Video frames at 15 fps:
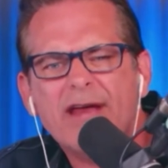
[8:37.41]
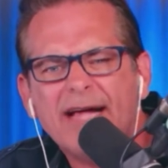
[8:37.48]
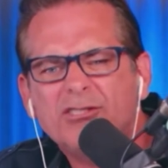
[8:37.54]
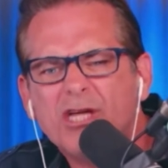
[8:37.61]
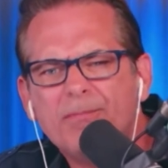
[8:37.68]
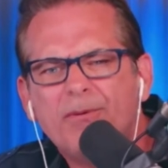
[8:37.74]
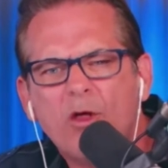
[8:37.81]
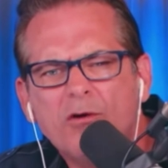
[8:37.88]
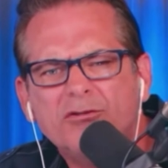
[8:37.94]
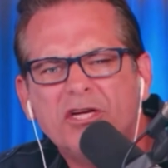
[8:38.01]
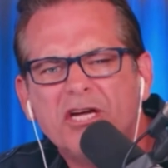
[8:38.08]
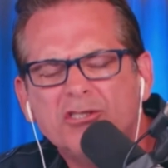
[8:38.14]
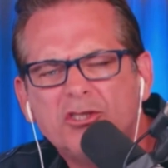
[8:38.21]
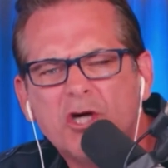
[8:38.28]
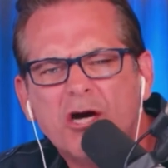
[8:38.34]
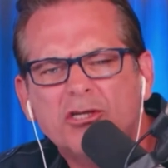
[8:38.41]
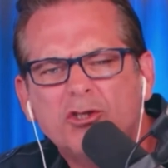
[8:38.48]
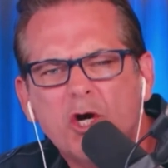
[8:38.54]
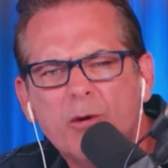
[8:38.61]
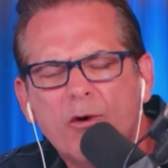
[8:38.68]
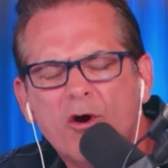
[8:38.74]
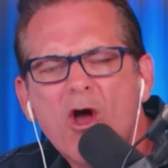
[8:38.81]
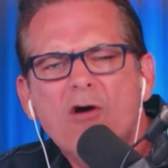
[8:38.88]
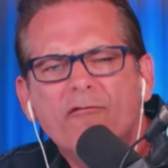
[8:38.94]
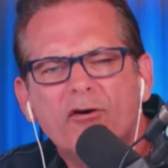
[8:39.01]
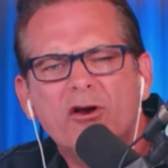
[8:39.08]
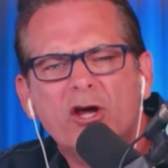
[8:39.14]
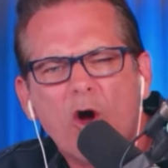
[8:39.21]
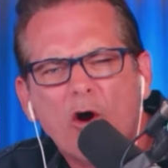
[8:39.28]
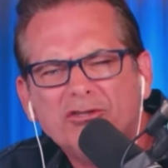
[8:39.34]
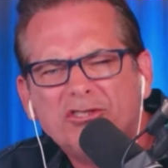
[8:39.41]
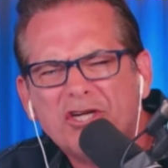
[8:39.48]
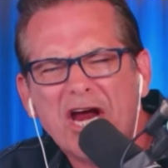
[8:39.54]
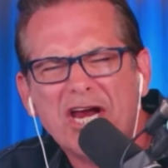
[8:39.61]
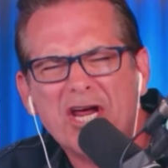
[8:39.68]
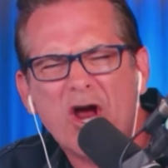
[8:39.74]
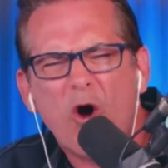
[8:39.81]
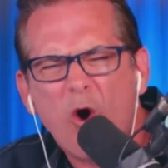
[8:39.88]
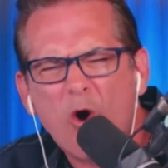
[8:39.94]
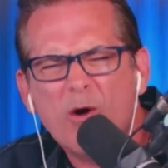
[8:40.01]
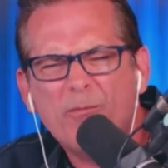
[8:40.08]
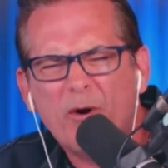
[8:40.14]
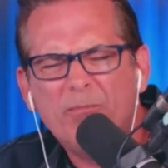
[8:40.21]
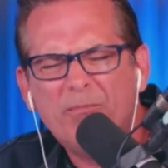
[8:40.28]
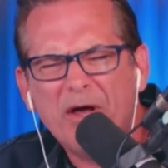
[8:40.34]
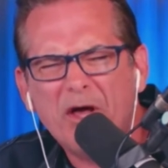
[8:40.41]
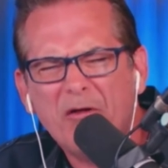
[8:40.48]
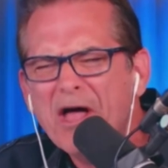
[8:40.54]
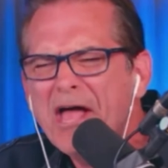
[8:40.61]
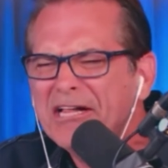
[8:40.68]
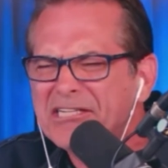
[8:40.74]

Nancy Pelosi and Chuck Schumer for negotiating a horrible bill